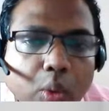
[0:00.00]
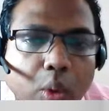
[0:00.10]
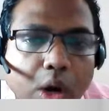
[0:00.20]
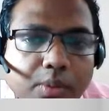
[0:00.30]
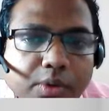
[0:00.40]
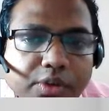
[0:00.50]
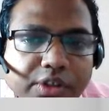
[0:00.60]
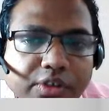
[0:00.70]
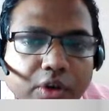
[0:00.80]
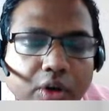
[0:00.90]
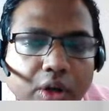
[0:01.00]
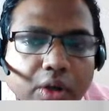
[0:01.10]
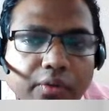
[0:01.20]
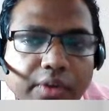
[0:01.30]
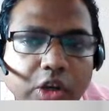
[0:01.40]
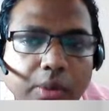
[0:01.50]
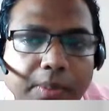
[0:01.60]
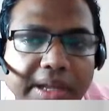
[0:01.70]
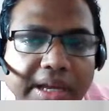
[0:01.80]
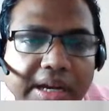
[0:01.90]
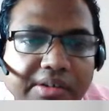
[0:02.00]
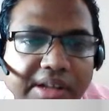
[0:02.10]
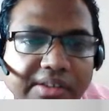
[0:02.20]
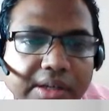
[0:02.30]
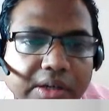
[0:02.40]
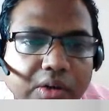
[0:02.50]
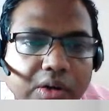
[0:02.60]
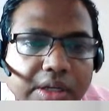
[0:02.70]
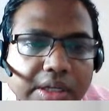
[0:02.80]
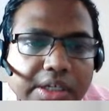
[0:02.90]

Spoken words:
word processor, video player, translator,